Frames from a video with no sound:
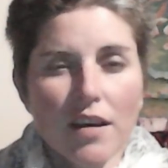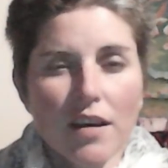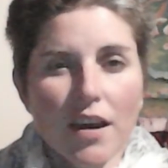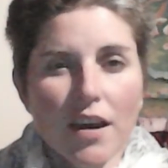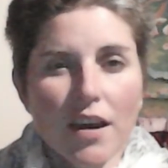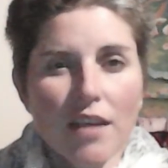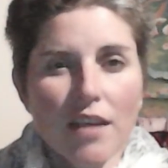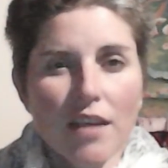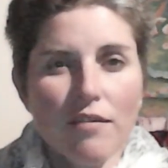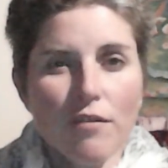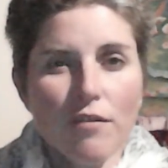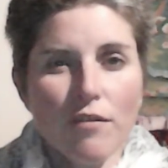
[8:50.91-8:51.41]

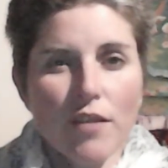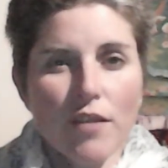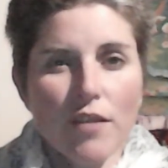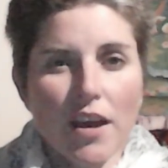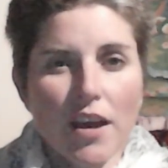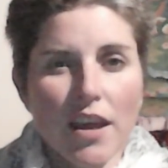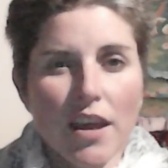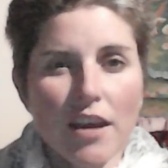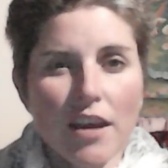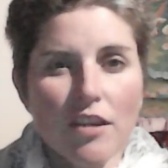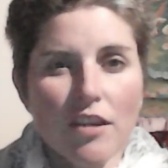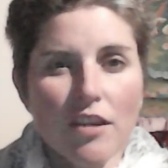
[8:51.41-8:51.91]
and for that
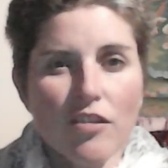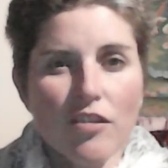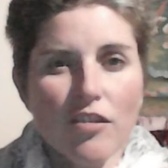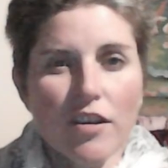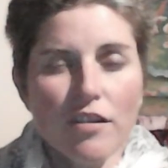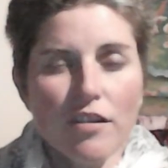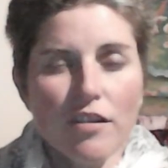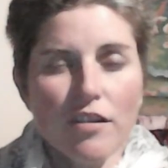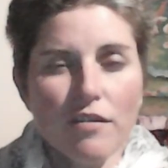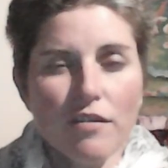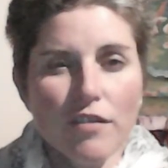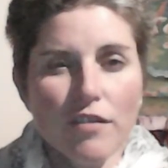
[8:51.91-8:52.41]
energy
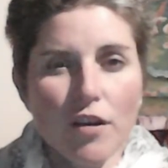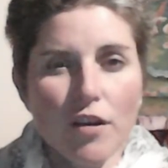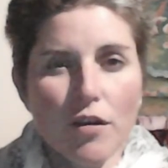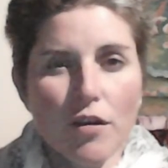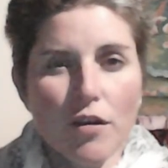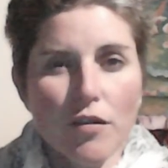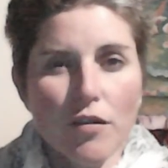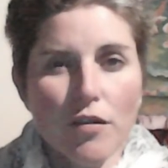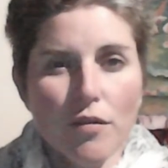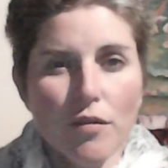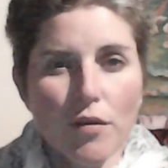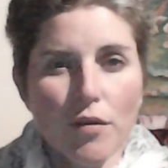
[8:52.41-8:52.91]
to flow
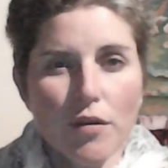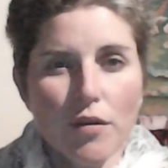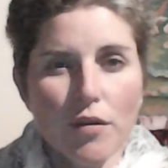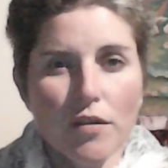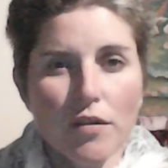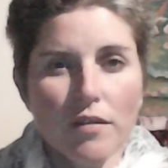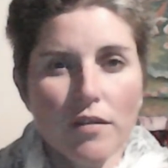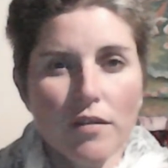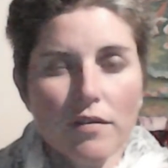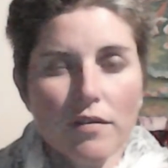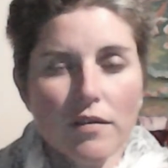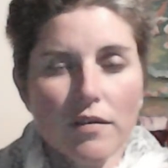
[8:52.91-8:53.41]
through
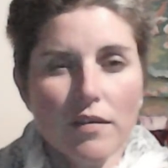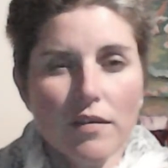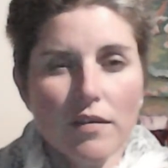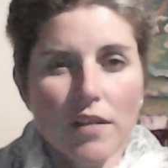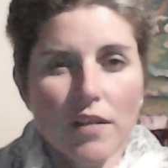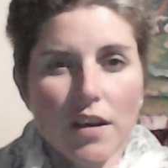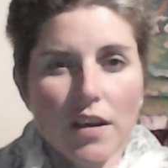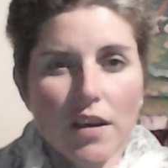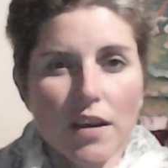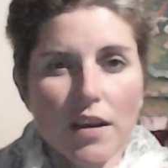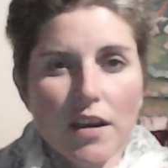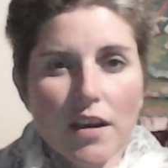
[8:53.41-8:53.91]

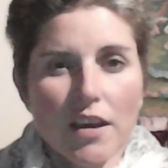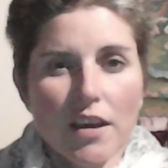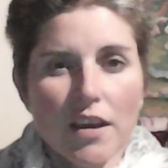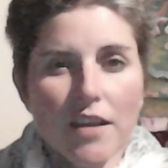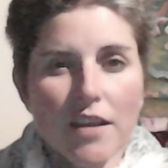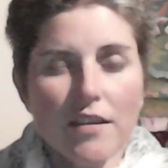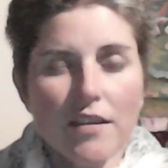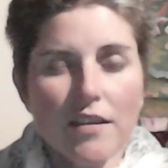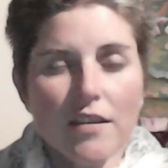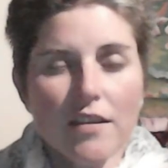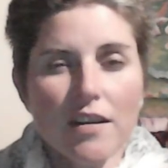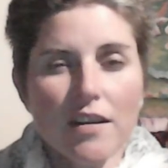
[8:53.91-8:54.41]

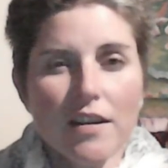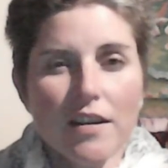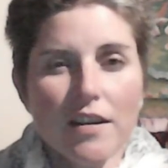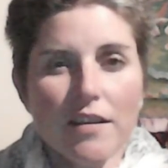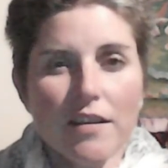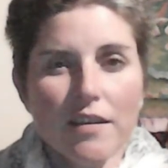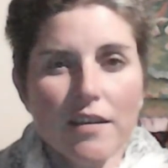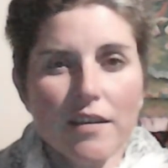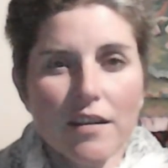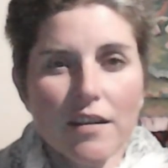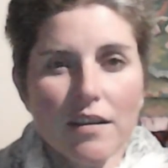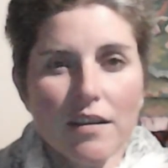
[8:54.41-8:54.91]
is to
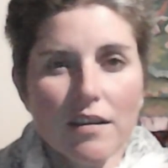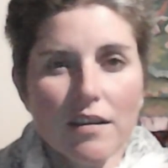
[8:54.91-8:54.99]
listen.